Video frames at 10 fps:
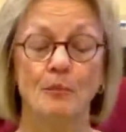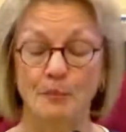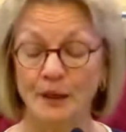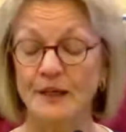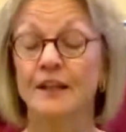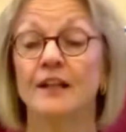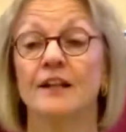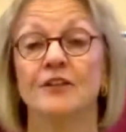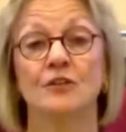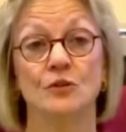But
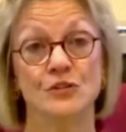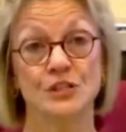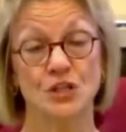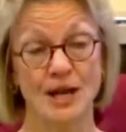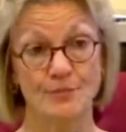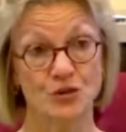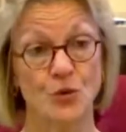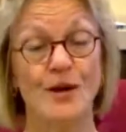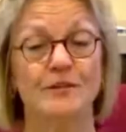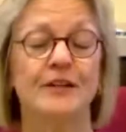using chapter
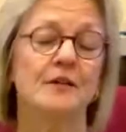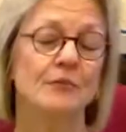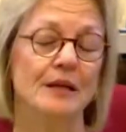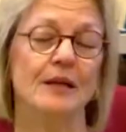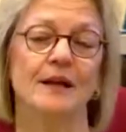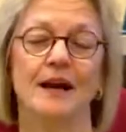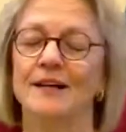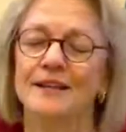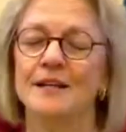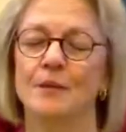12, in, I
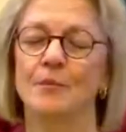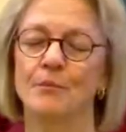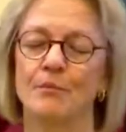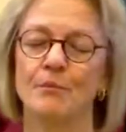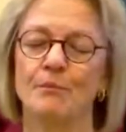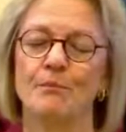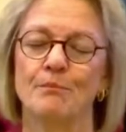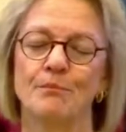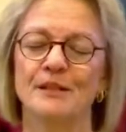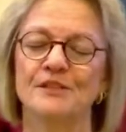think
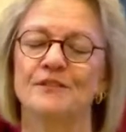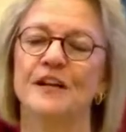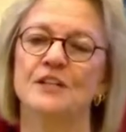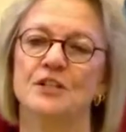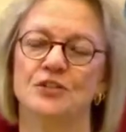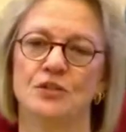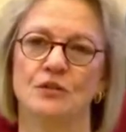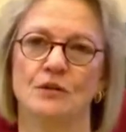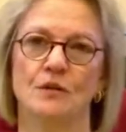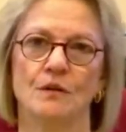Pennsylvania's
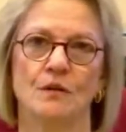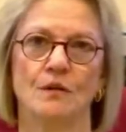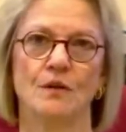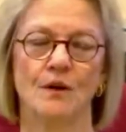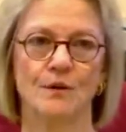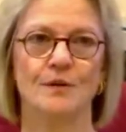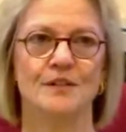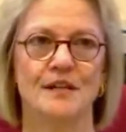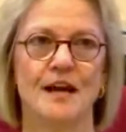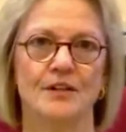code
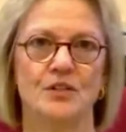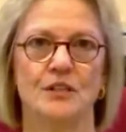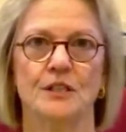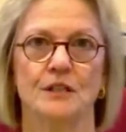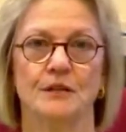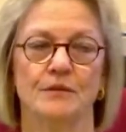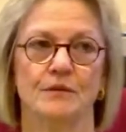is actually